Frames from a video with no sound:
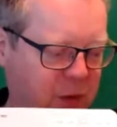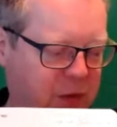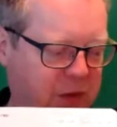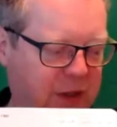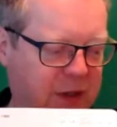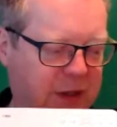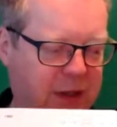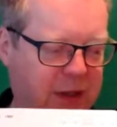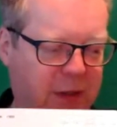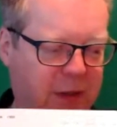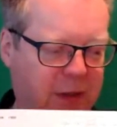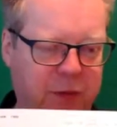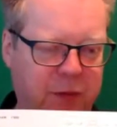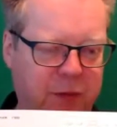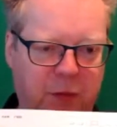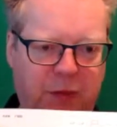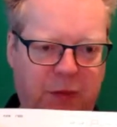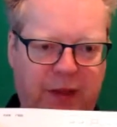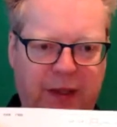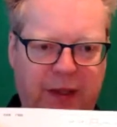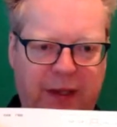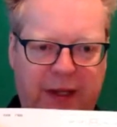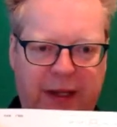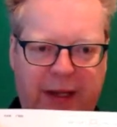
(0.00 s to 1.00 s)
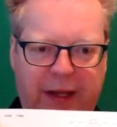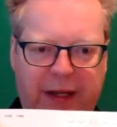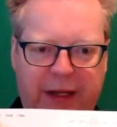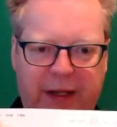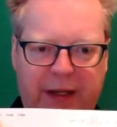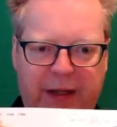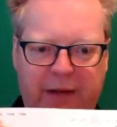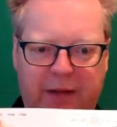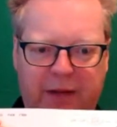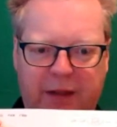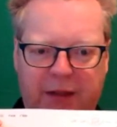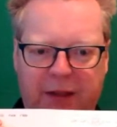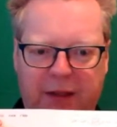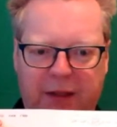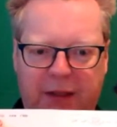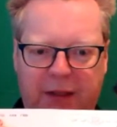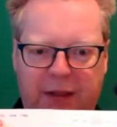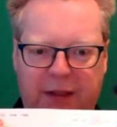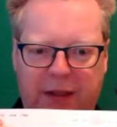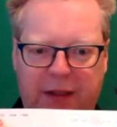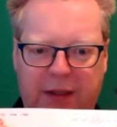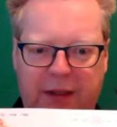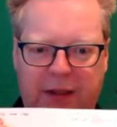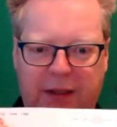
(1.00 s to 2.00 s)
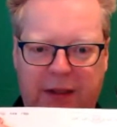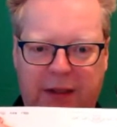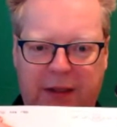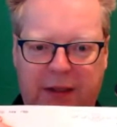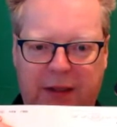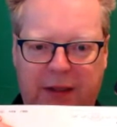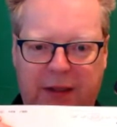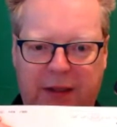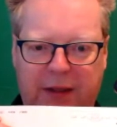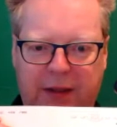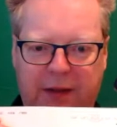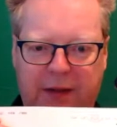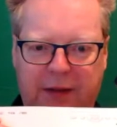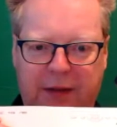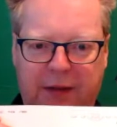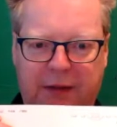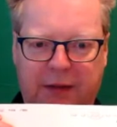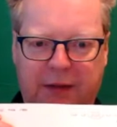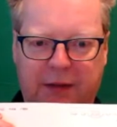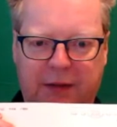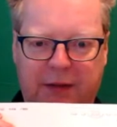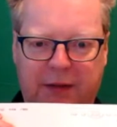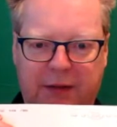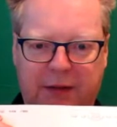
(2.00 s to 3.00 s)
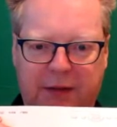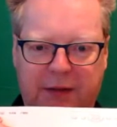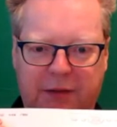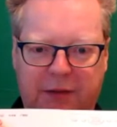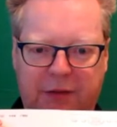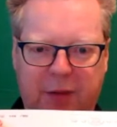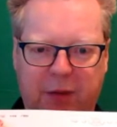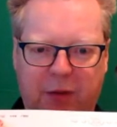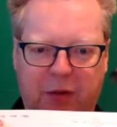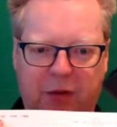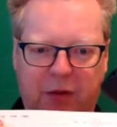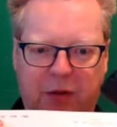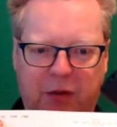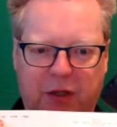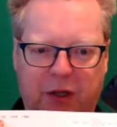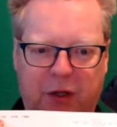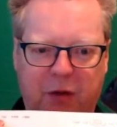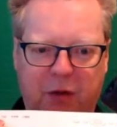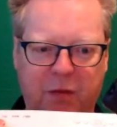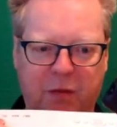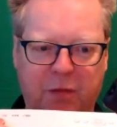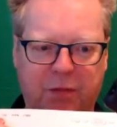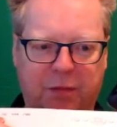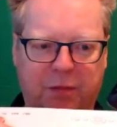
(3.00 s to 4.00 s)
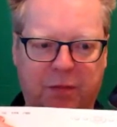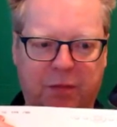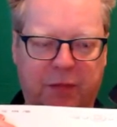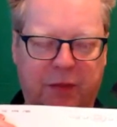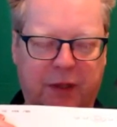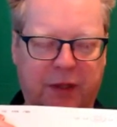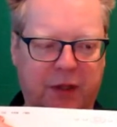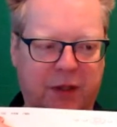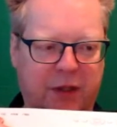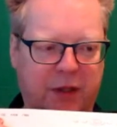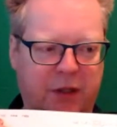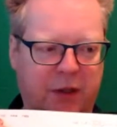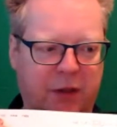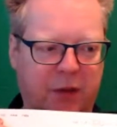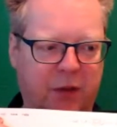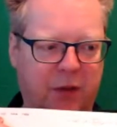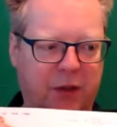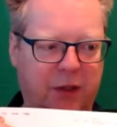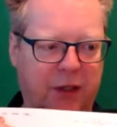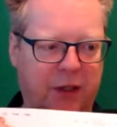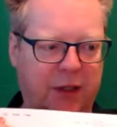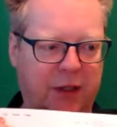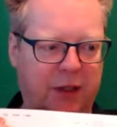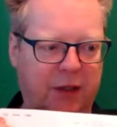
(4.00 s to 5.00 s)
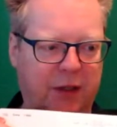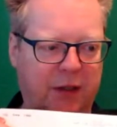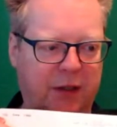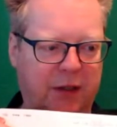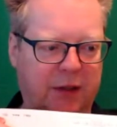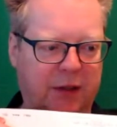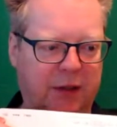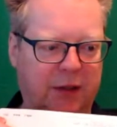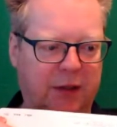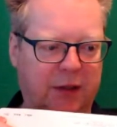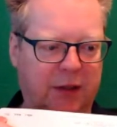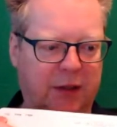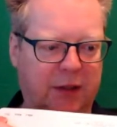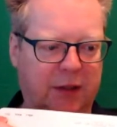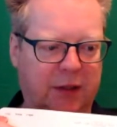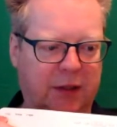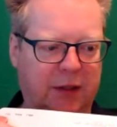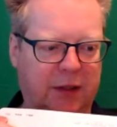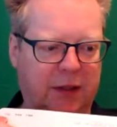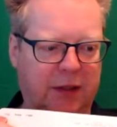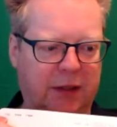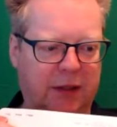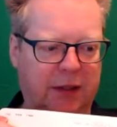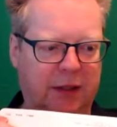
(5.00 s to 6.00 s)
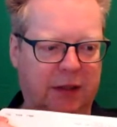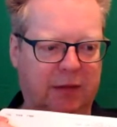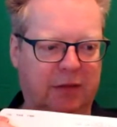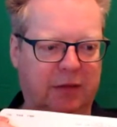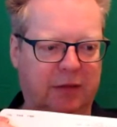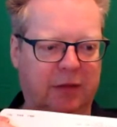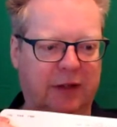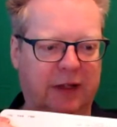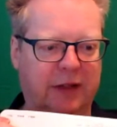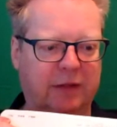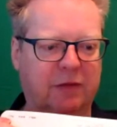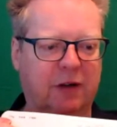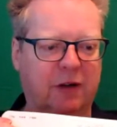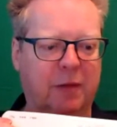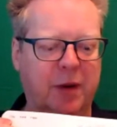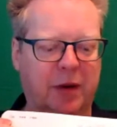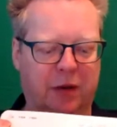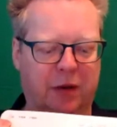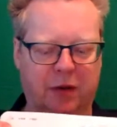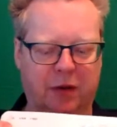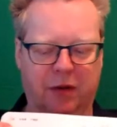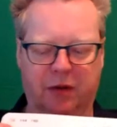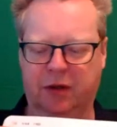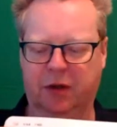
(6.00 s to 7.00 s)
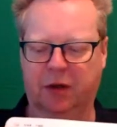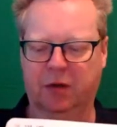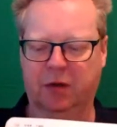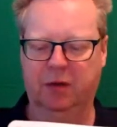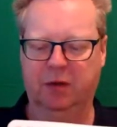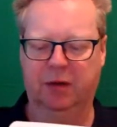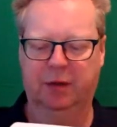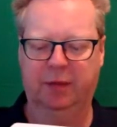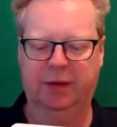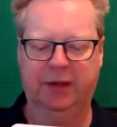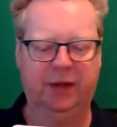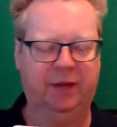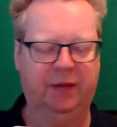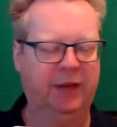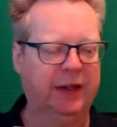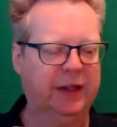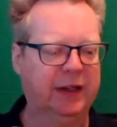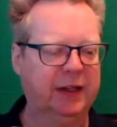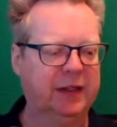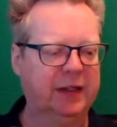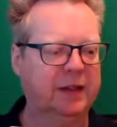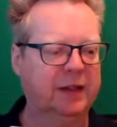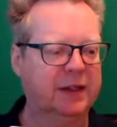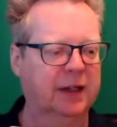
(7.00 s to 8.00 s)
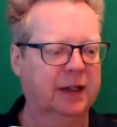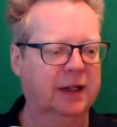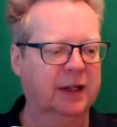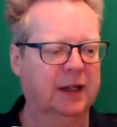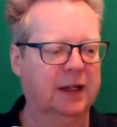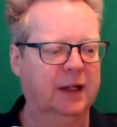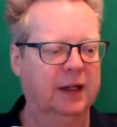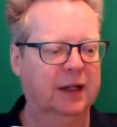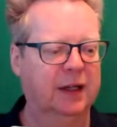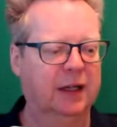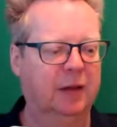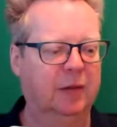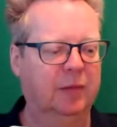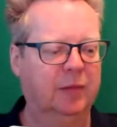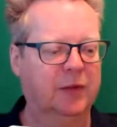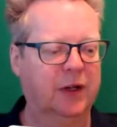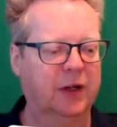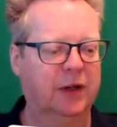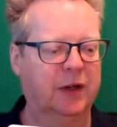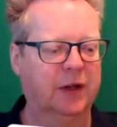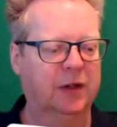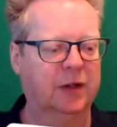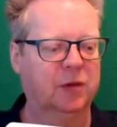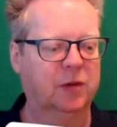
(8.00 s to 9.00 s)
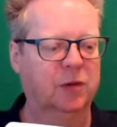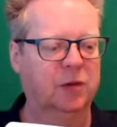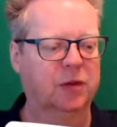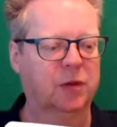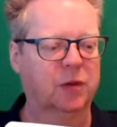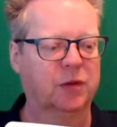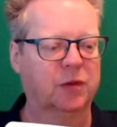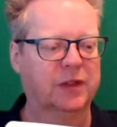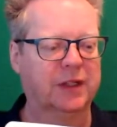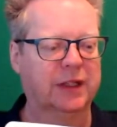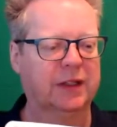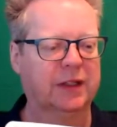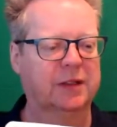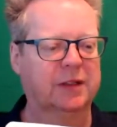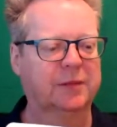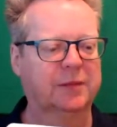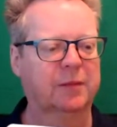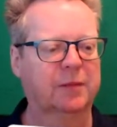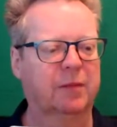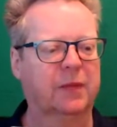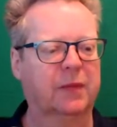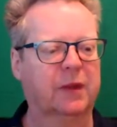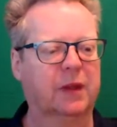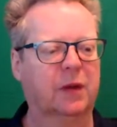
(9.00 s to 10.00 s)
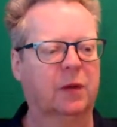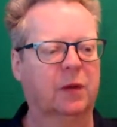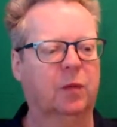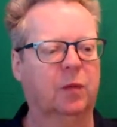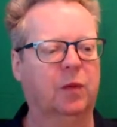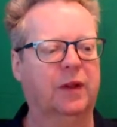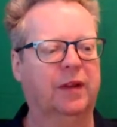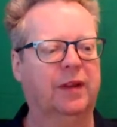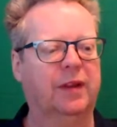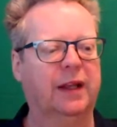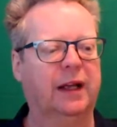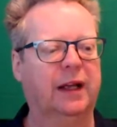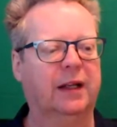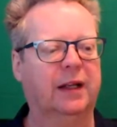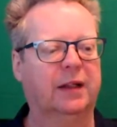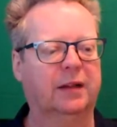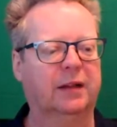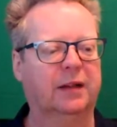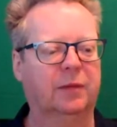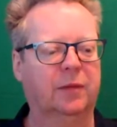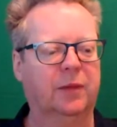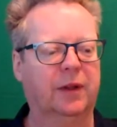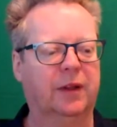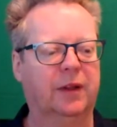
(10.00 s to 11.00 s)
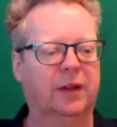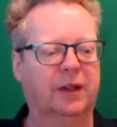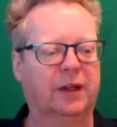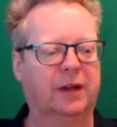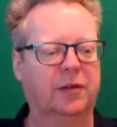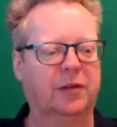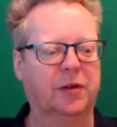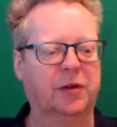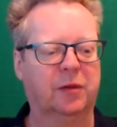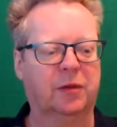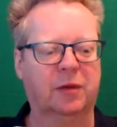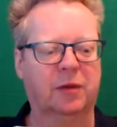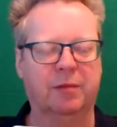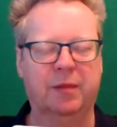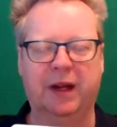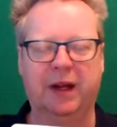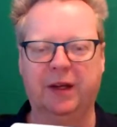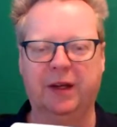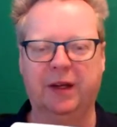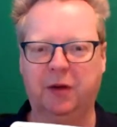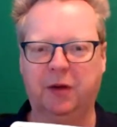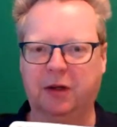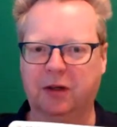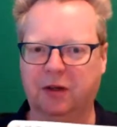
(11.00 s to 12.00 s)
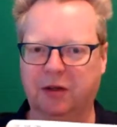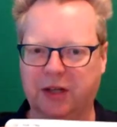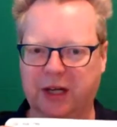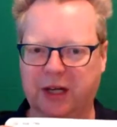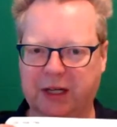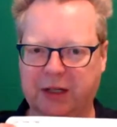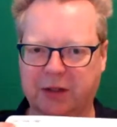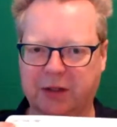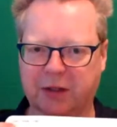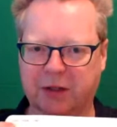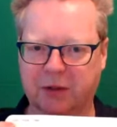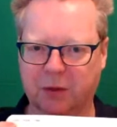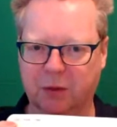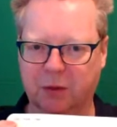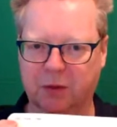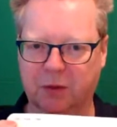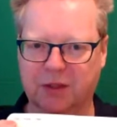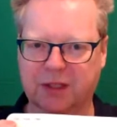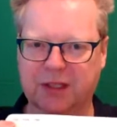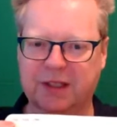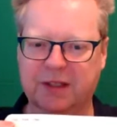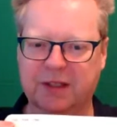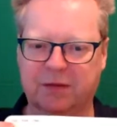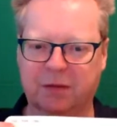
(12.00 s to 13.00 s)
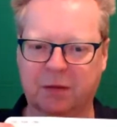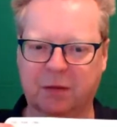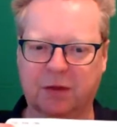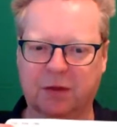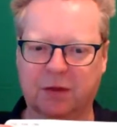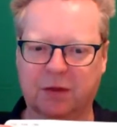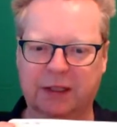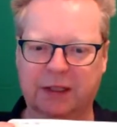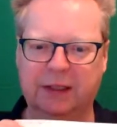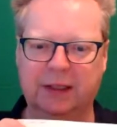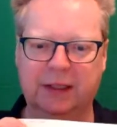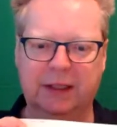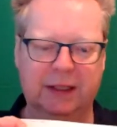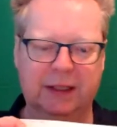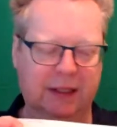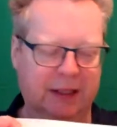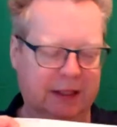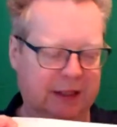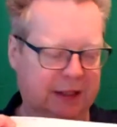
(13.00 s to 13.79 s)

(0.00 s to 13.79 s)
it also comes with a uh, remote control to uh, infrared remote control, I believe that is. Um, so you can do all sorts of things with that. With gives you the menu, you can change the sources for it.